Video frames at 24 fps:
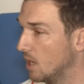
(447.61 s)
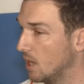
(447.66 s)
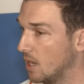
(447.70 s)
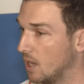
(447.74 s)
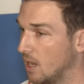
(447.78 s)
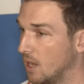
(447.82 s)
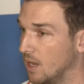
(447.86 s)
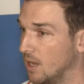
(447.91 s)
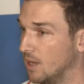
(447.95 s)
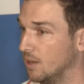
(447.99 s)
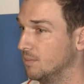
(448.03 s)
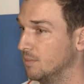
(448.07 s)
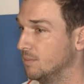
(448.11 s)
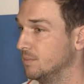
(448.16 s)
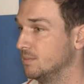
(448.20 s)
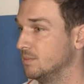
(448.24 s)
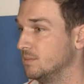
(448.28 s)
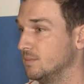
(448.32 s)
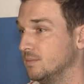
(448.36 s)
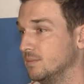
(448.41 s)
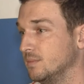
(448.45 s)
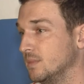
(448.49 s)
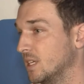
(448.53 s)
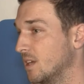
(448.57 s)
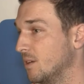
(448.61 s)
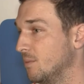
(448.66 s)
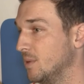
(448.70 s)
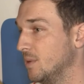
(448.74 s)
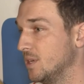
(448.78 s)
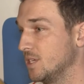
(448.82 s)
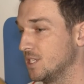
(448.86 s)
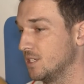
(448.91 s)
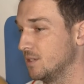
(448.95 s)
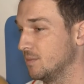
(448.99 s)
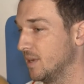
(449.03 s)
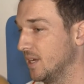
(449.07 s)
The
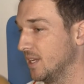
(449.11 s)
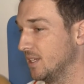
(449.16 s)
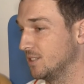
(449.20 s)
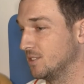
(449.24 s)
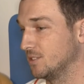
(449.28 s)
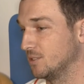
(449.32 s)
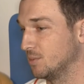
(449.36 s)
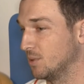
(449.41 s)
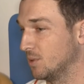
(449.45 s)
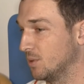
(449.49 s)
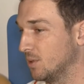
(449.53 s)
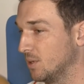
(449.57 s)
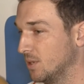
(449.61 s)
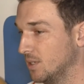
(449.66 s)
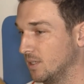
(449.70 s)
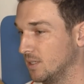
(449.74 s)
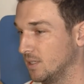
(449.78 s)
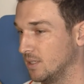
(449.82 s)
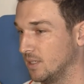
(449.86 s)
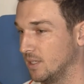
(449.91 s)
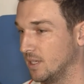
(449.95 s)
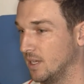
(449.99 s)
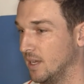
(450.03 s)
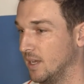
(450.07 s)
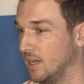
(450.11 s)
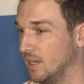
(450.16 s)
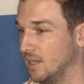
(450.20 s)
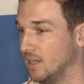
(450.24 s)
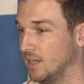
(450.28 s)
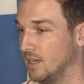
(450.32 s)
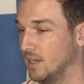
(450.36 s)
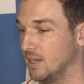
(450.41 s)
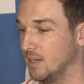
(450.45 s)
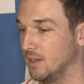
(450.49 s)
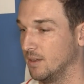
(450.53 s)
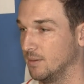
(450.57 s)
commissioner made his report,
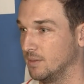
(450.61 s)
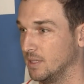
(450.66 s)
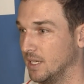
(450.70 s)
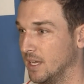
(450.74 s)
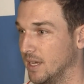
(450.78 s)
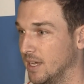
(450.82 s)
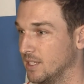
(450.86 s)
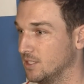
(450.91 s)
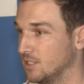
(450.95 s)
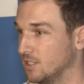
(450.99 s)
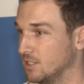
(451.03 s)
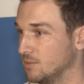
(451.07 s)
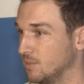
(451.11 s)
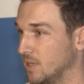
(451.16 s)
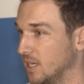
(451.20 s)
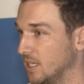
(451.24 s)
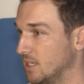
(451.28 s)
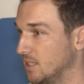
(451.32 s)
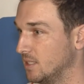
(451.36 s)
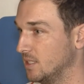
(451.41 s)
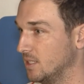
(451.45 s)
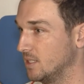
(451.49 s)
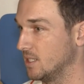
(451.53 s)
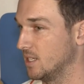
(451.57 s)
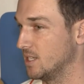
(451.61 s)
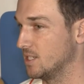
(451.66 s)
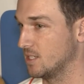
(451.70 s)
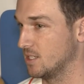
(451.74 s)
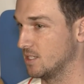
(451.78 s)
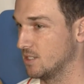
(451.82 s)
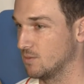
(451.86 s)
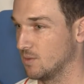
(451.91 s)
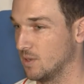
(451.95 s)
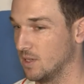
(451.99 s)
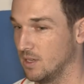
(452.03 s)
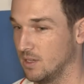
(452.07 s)
and the Astros made their
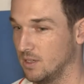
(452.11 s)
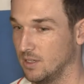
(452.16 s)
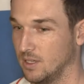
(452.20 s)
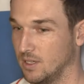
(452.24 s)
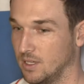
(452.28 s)
decision as well.